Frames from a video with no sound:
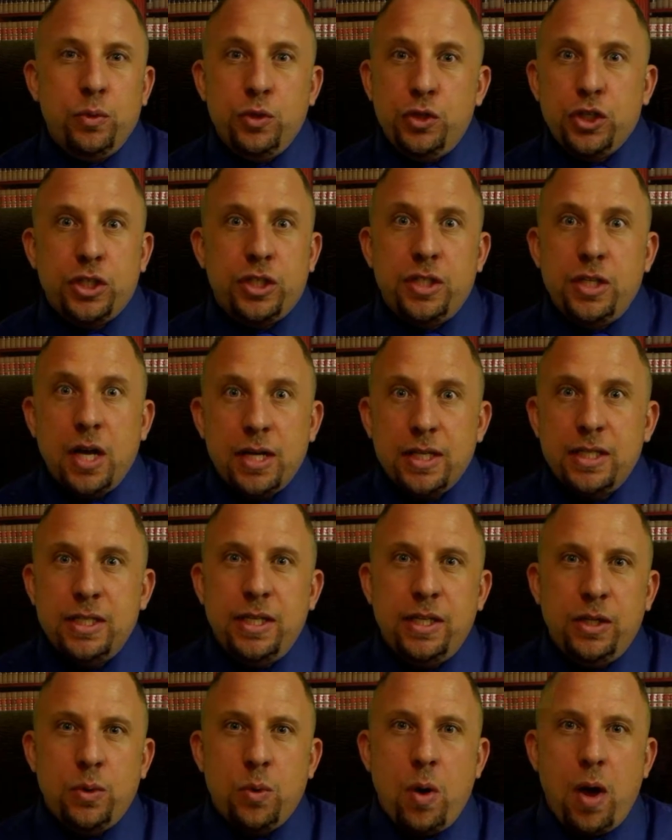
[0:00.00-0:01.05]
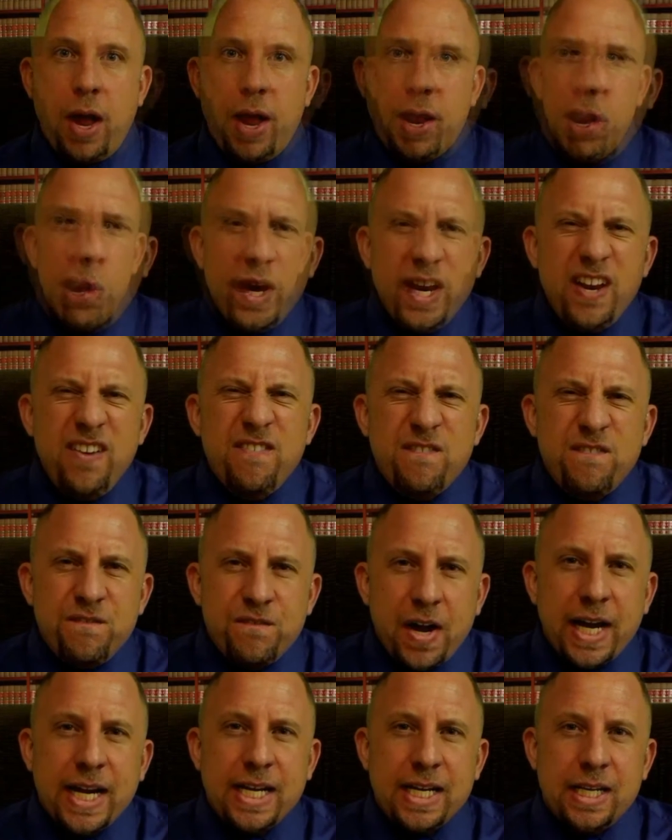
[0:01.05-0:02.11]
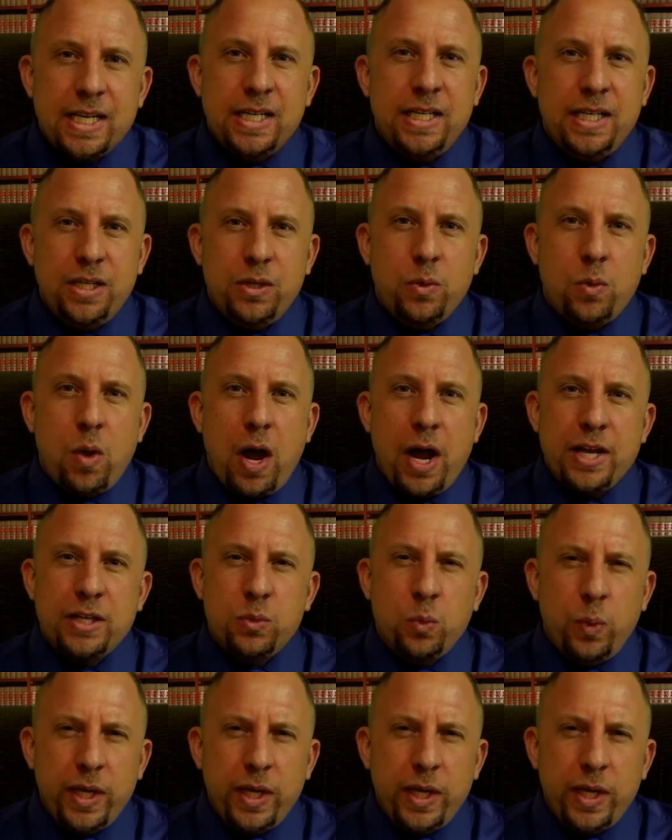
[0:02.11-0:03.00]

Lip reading: who just does DUI. We fight DUIs.